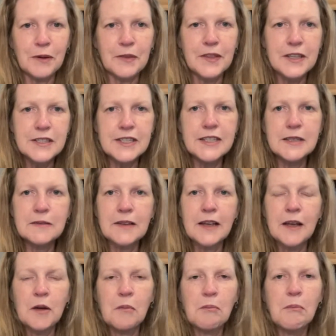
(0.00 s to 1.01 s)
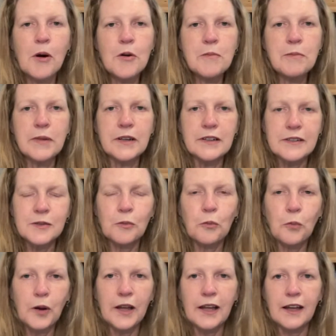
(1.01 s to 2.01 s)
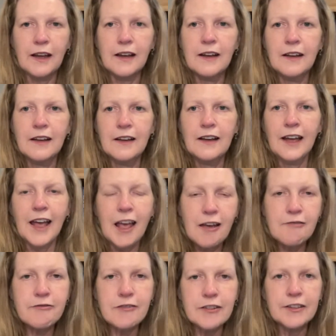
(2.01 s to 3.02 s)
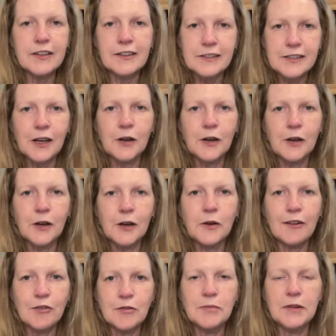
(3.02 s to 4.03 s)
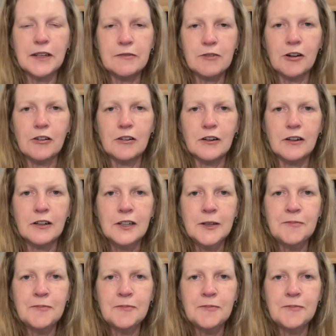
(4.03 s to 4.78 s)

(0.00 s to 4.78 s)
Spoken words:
But there's this moment where everything is going terribly wrong.